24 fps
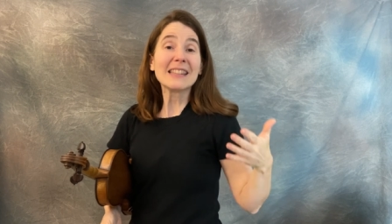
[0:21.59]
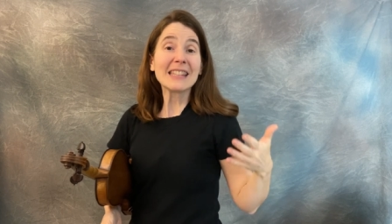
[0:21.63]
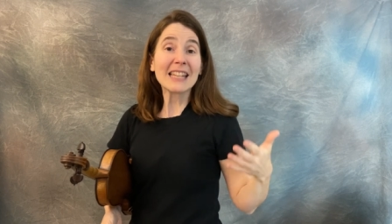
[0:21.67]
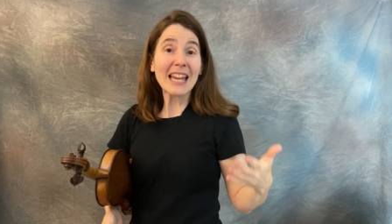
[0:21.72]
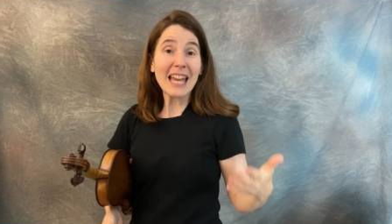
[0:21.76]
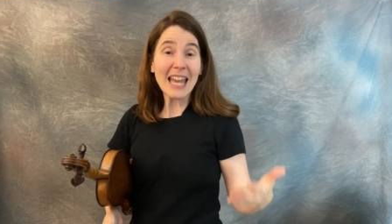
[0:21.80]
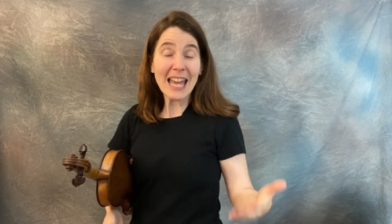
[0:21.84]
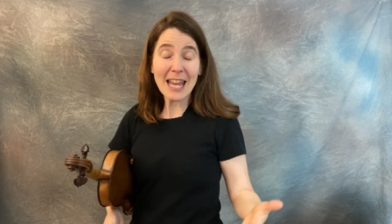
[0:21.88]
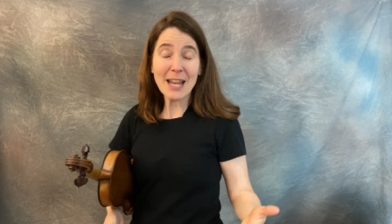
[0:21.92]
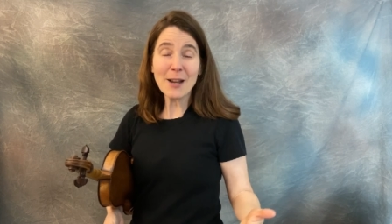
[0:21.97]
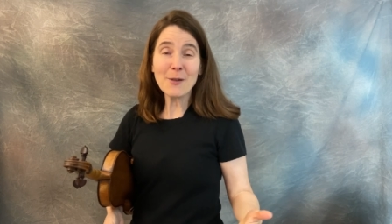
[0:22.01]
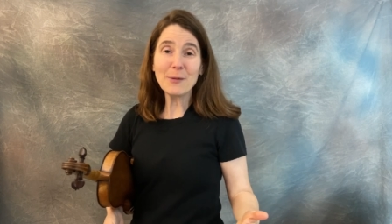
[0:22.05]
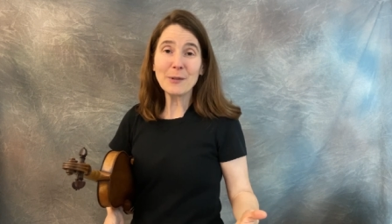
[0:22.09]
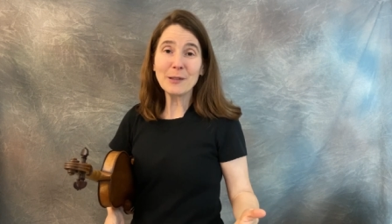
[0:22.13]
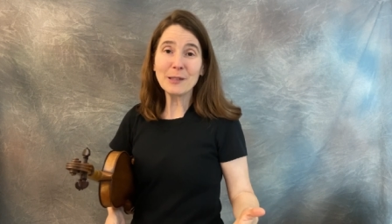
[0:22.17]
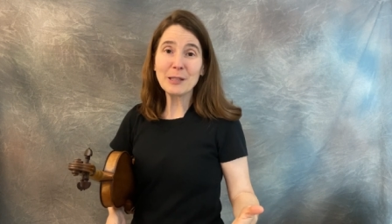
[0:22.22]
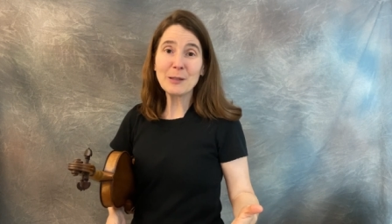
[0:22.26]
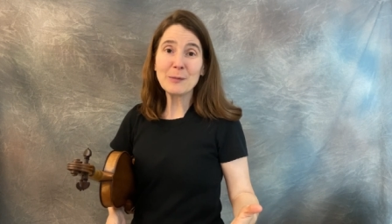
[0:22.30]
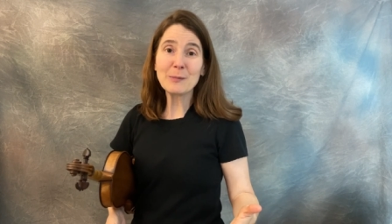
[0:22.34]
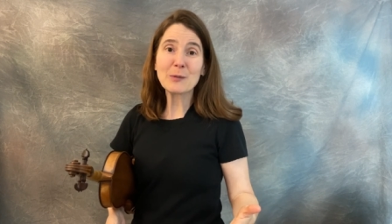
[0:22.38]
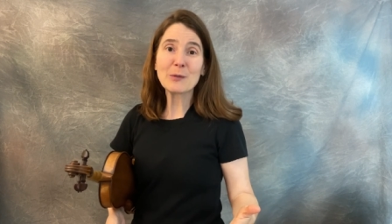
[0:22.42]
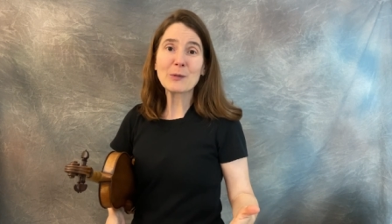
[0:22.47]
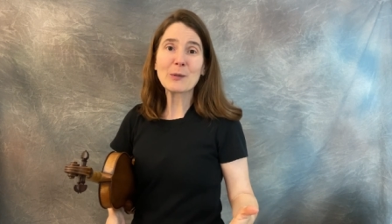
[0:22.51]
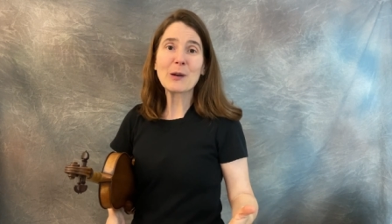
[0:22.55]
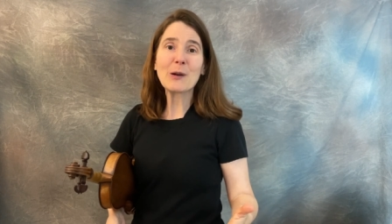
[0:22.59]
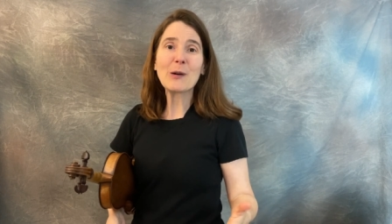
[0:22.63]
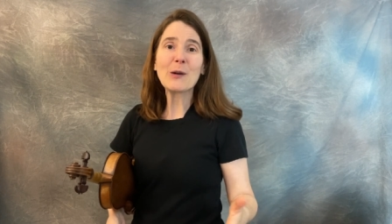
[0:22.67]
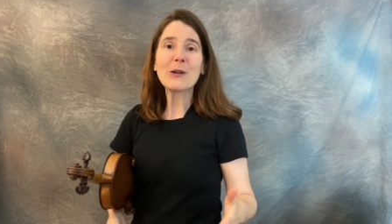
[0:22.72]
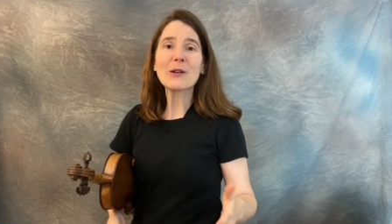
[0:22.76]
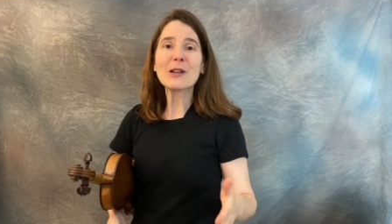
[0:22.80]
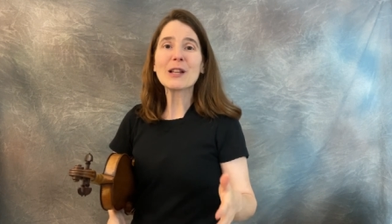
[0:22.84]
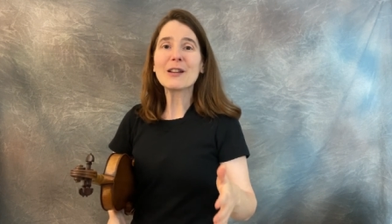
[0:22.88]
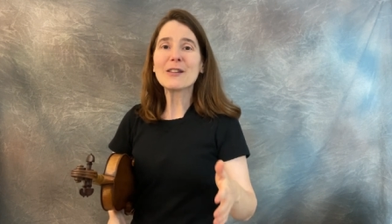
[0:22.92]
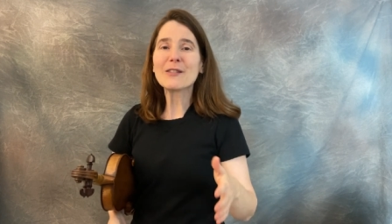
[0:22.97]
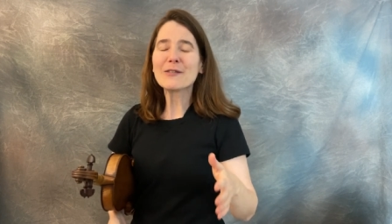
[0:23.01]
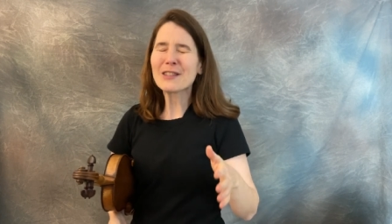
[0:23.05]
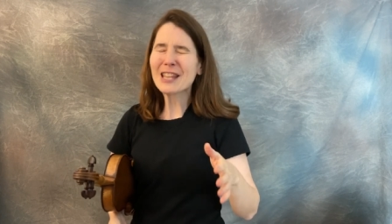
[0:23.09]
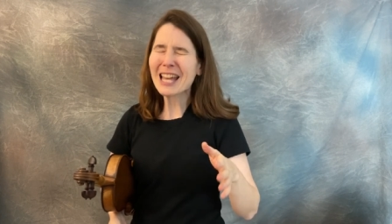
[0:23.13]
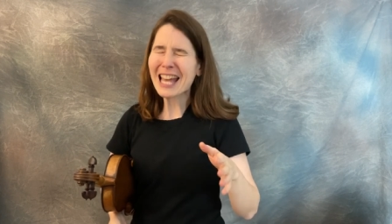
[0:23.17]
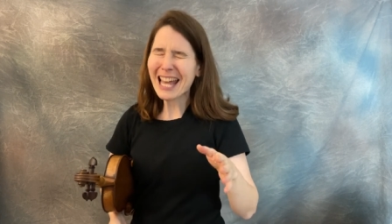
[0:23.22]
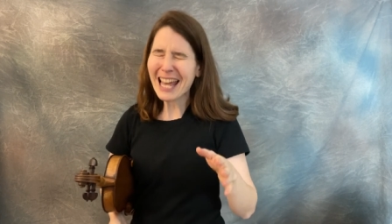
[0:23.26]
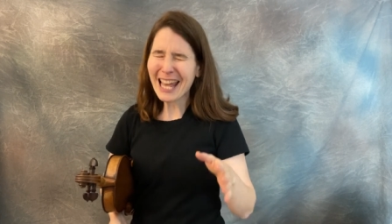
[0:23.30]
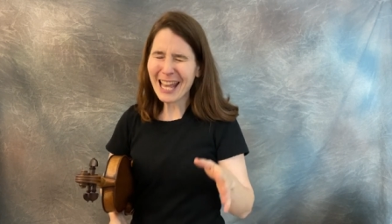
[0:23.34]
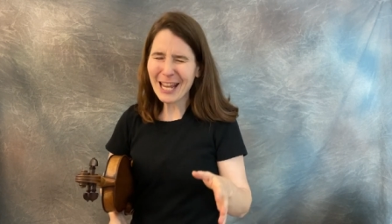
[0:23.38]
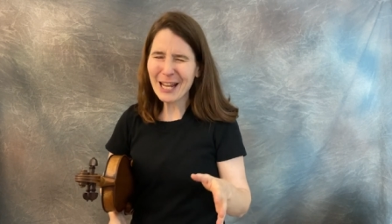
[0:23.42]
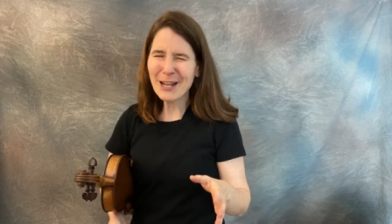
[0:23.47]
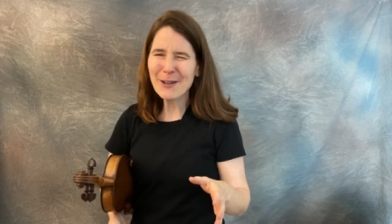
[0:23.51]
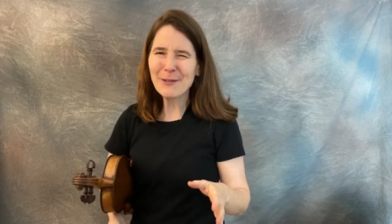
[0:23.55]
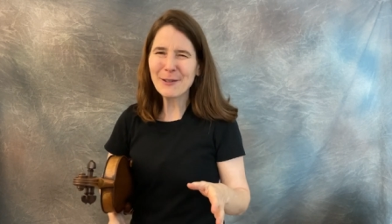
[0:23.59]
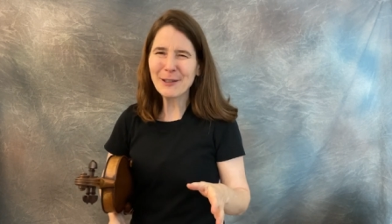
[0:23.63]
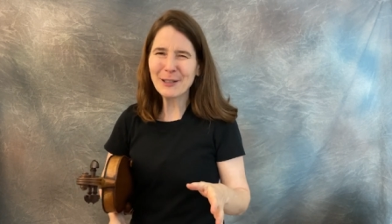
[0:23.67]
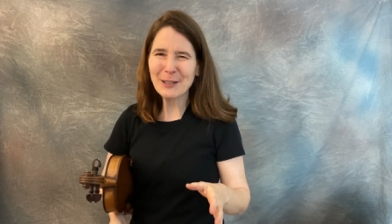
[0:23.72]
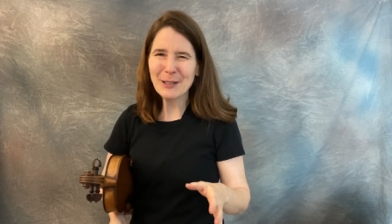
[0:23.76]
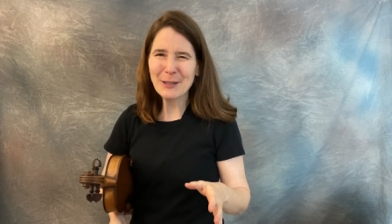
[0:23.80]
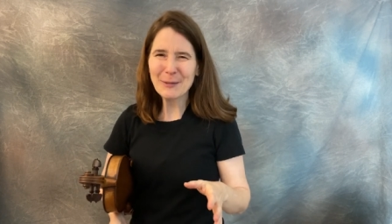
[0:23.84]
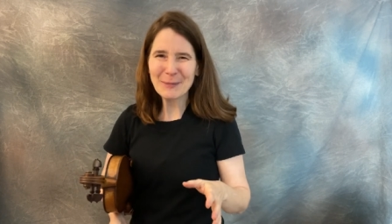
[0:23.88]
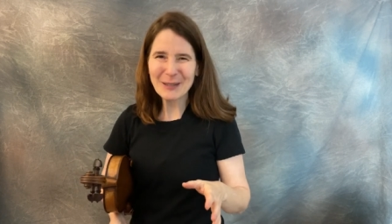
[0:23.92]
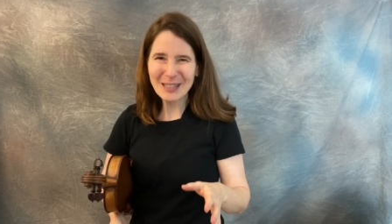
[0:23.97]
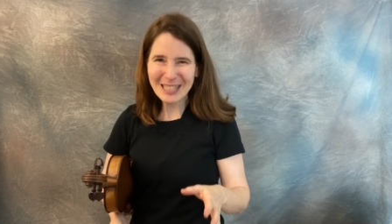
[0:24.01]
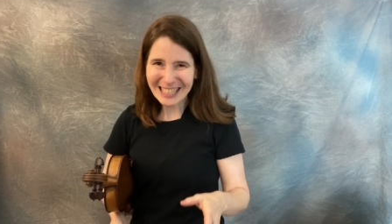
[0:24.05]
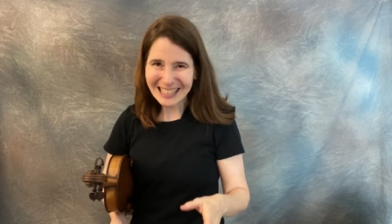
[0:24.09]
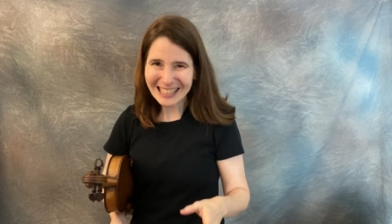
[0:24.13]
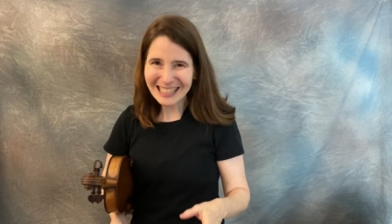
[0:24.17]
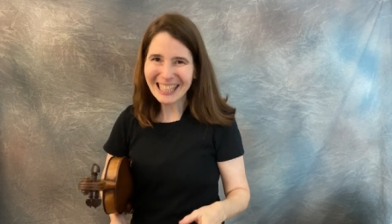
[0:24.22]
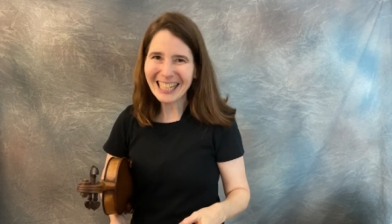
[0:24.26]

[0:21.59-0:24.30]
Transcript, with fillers: the Hank Williams recording of the Hank Williams